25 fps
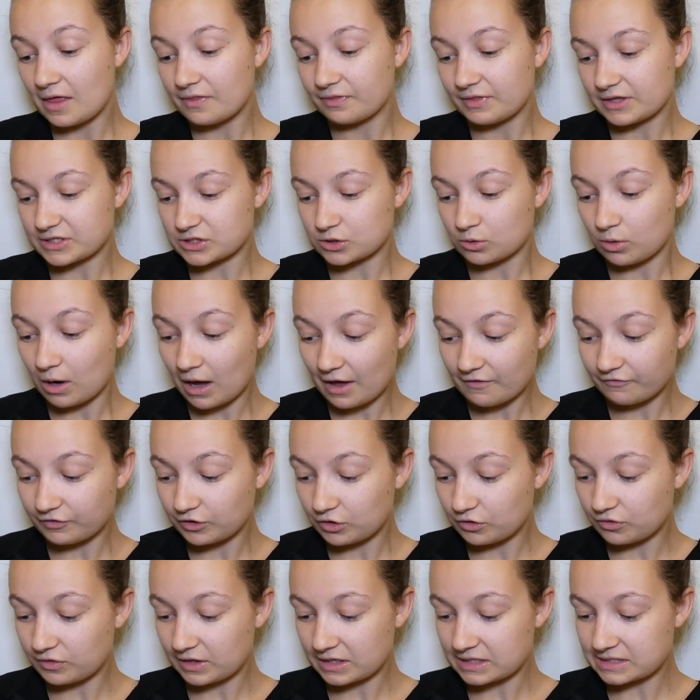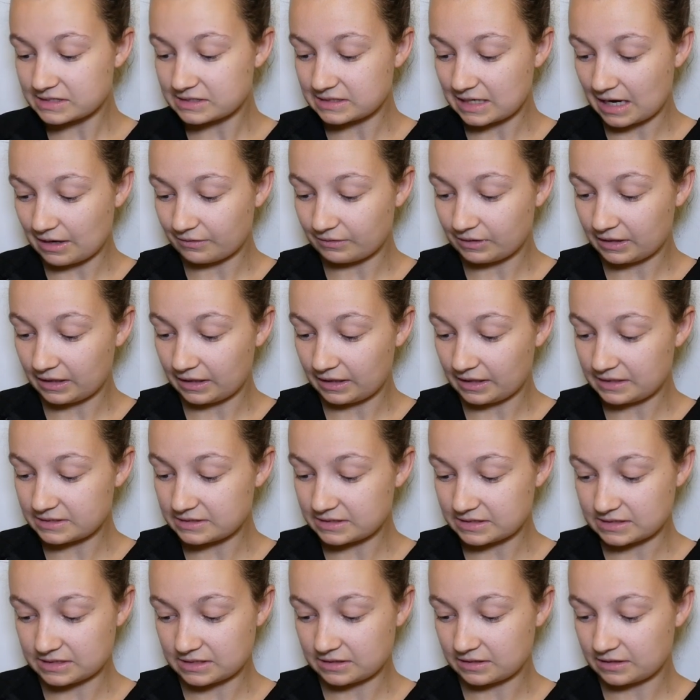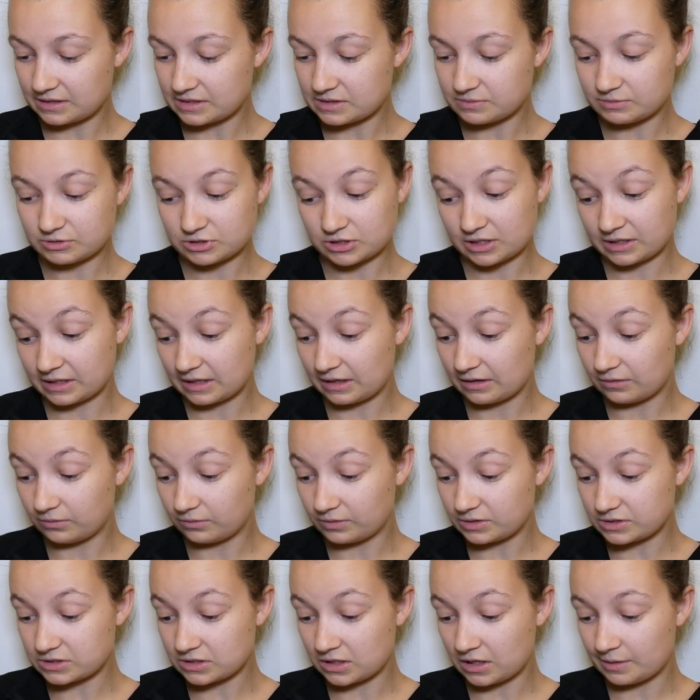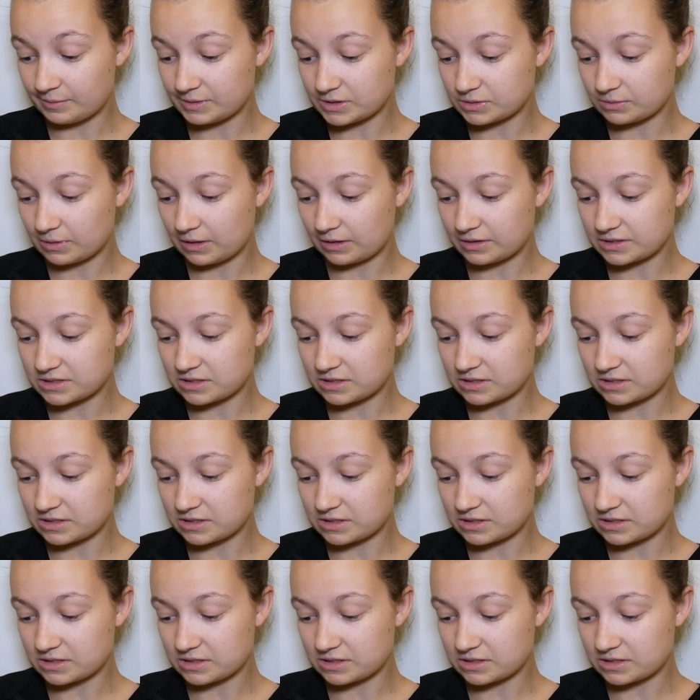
There's quite a few things down here. Dizziness, which I get all the time as well.